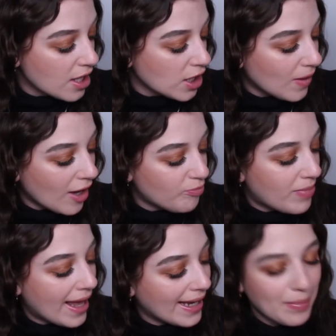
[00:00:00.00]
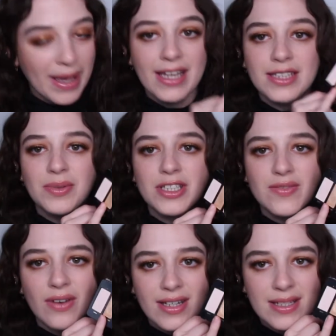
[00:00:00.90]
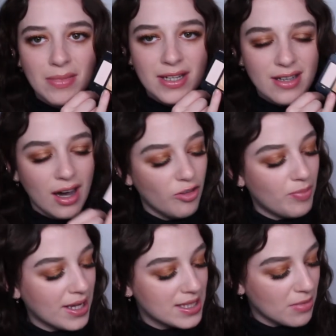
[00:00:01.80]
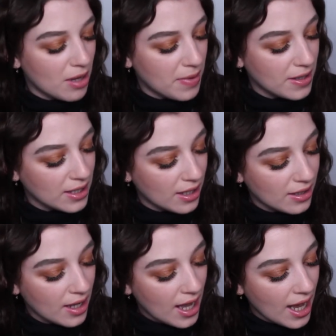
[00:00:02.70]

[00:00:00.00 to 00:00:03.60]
You have Barely Baked, which is very similar to Half Baked in my opinion,